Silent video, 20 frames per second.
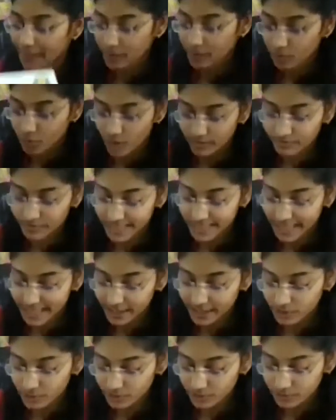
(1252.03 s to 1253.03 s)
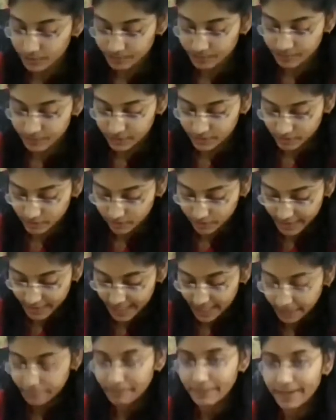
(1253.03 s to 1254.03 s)
What we can do, we
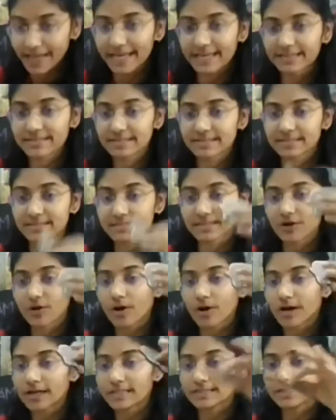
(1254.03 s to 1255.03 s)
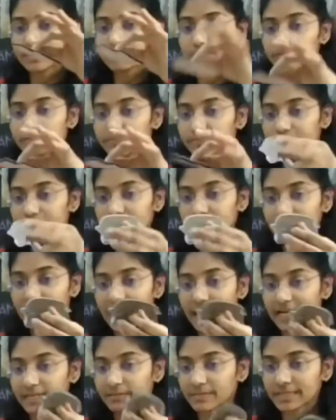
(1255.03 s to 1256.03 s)
can place all the
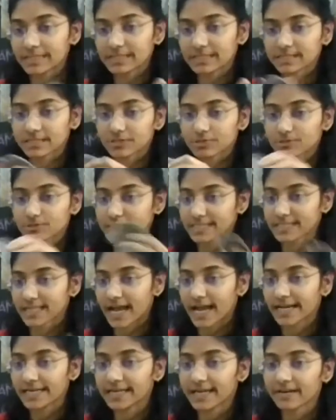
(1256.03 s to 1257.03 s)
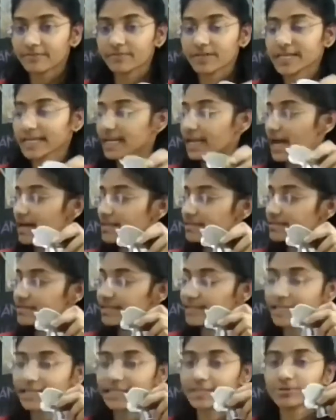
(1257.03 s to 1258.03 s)
animals to the side and we can ask
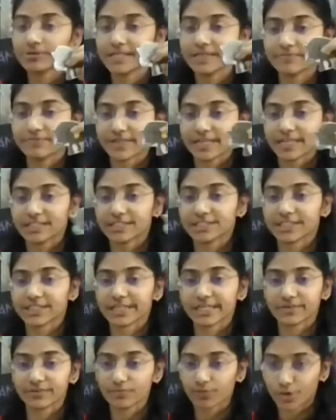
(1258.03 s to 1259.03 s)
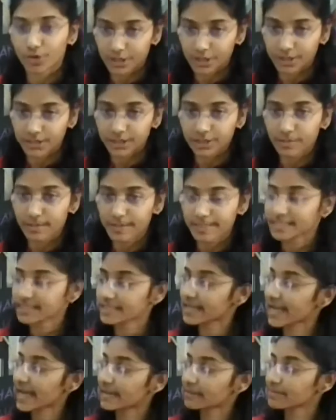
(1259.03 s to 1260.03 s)
the kid to differentiate what are the
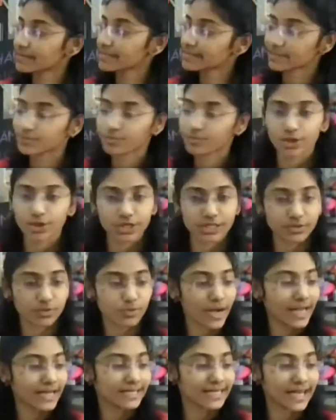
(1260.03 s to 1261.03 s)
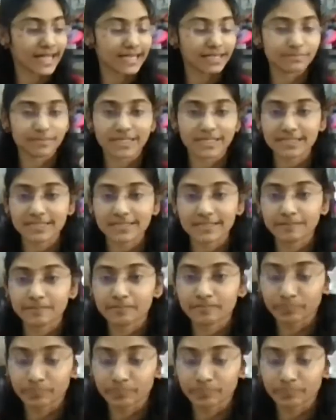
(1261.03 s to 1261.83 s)
domestic animals and what are the wild animals.